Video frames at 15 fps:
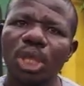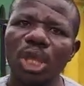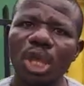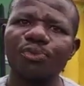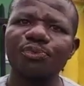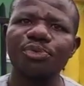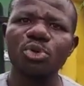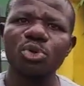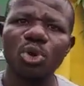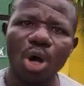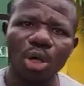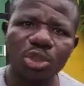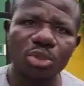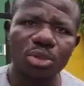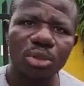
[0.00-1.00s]
If
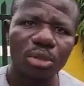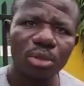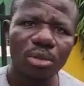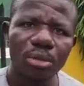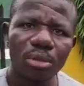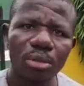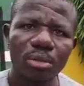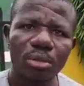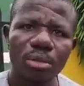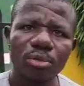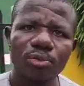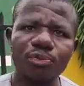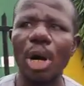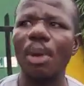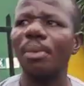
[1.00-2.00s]
not
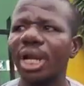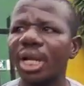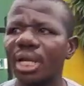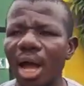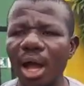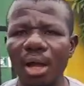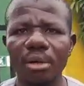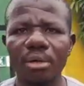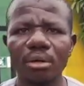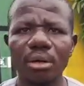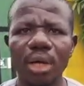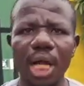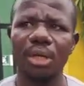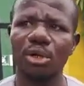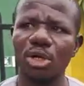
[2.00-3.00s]
for America
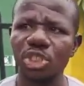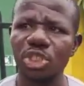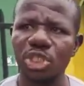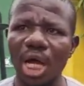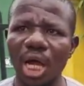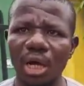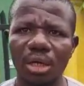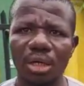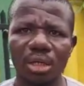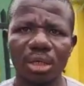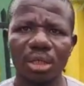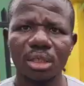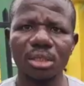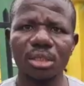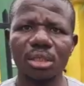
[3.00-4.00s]
and Russia,
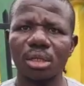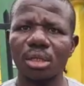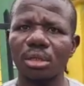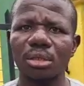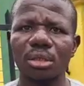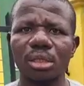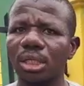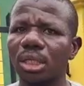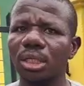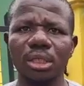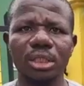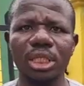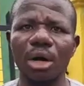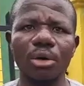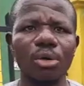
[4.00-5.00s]

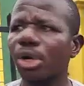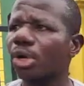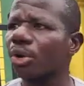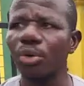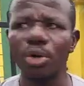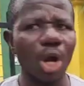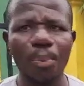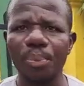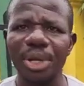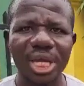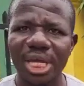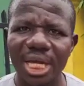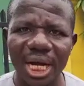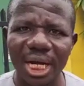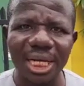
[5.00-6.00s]
you will not be
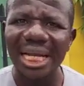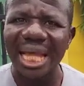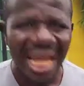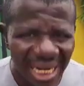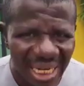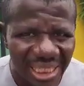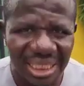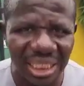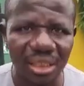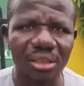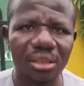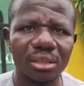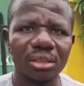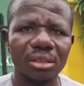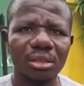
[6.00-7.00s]
hearing anything
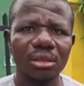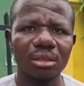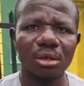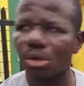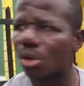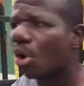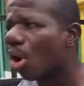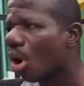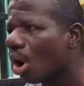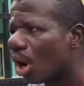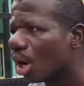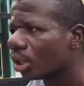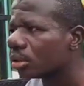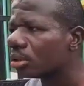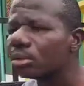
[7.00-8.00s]

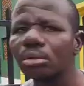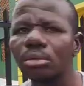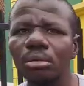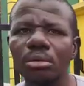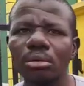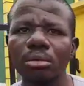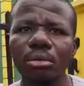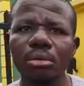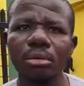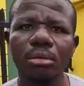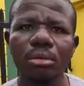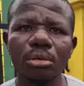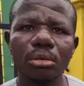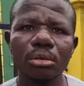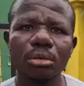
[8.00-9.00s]
called
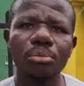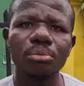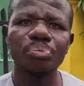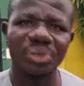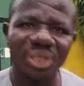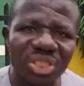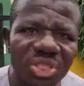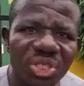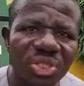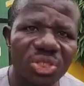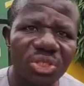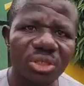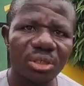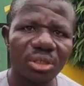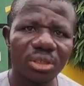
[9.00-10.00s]

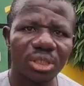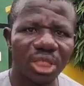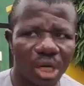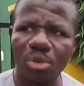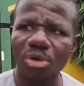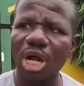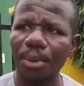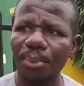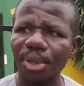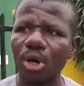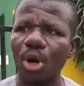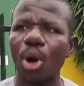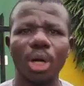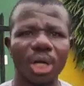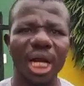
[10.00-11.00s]
British. They would have been
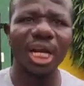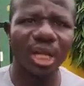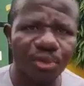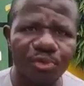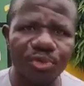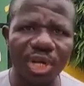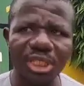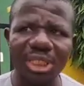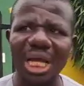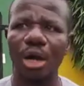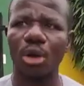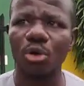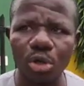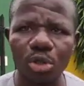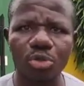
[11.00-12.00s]
under the influence
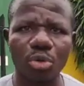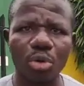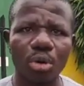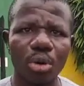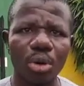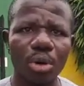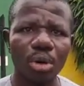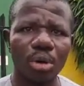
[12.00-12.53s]
and control